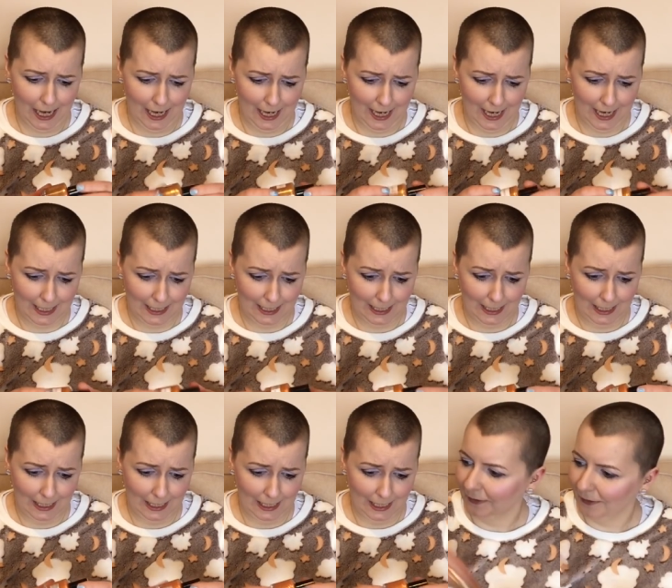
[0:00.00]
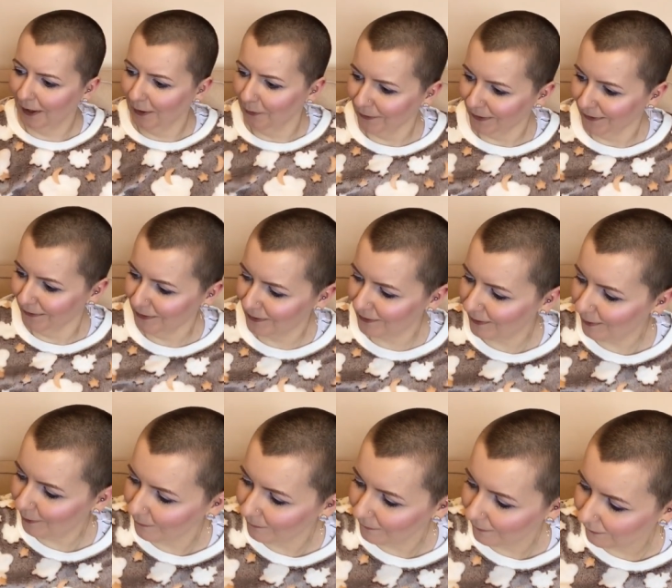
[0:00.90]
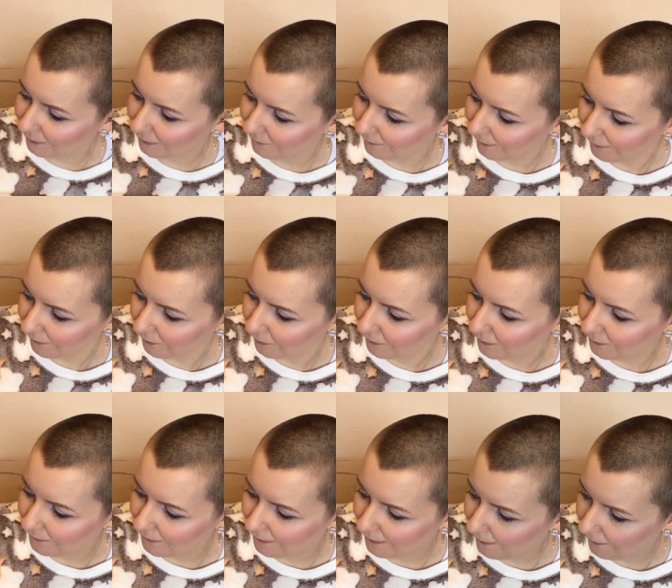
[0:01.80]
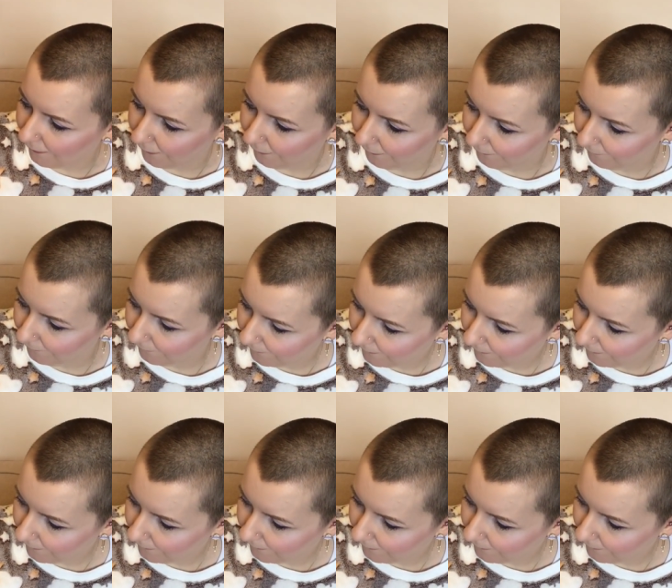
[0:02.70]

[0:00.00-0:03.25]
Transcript: my goodness! Can't wait to see what that's like on the nail.